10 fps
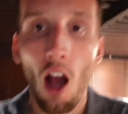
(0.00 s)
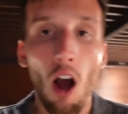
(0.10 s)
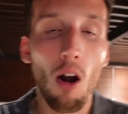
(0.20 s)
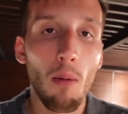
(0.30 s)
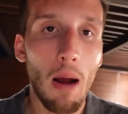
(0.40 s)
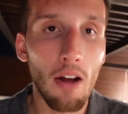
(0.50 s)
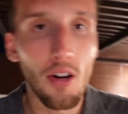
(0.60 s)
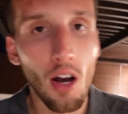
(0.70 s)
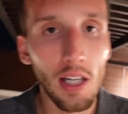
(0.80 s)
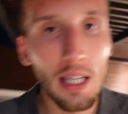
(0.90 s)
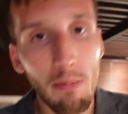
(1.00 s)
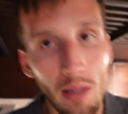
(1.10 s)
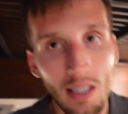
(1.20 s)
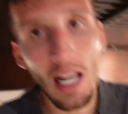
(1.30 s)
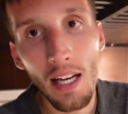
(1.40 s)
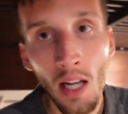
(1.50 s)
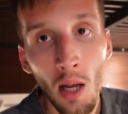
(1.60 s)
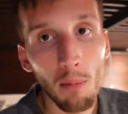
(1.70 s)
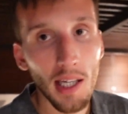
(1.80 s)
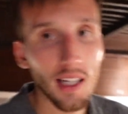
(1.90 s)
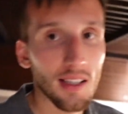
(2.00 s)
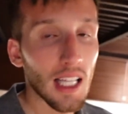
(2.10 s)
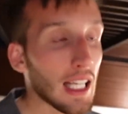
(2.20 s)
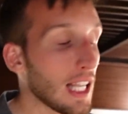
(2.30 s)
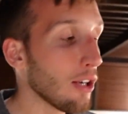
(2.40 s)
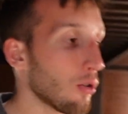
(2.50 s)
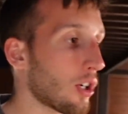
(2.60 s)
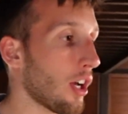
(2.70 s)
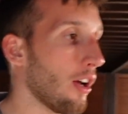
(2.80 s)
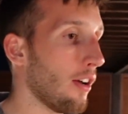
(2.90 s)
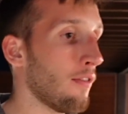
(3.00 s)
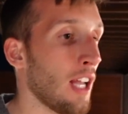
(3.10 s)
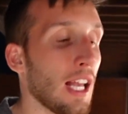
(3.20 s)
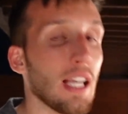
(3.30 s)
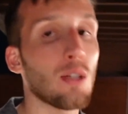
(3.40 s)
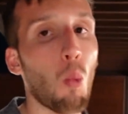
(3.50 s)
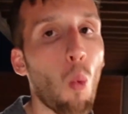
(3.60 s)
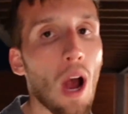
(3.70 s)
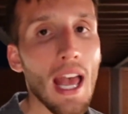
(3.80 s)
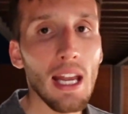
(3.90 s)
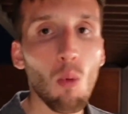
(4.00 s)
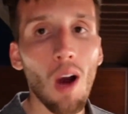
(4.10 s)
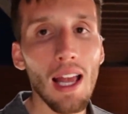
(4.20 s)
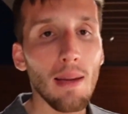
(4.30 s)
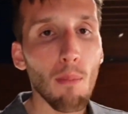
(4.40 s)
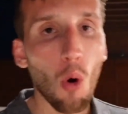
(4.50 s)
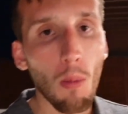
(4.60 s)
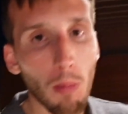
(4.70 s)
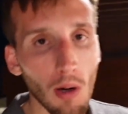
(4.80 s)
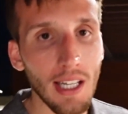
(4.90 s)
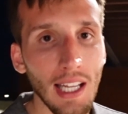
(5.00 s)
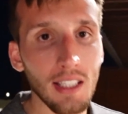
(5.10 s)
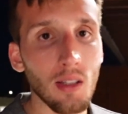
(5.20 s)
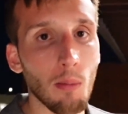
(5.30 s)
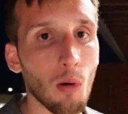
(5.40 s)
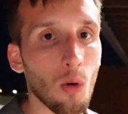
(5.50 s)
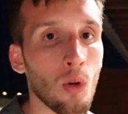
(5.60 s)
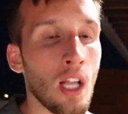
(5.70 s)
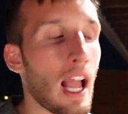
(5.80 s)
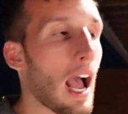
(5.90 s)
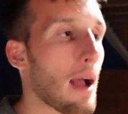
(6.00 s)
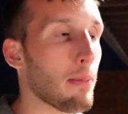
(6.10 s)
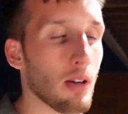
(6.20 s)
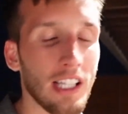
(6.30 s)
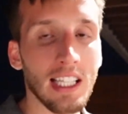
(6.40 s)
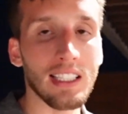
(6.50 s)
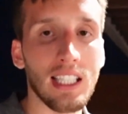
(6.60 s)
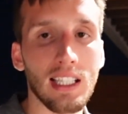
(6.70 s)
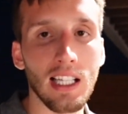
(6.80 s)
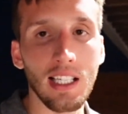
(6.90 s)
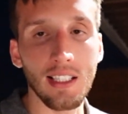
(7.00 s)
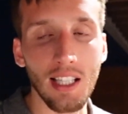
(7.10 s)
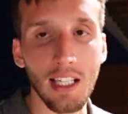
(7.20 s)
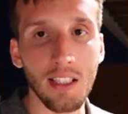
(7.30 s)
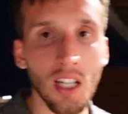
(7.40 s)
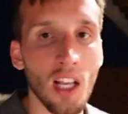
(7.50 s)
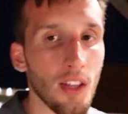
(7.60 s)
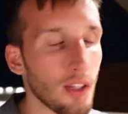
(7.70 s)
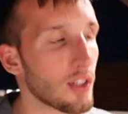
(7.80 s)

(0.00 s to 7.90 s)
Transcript: are about 90%, because the yield curve is way more predictable at predicting these things than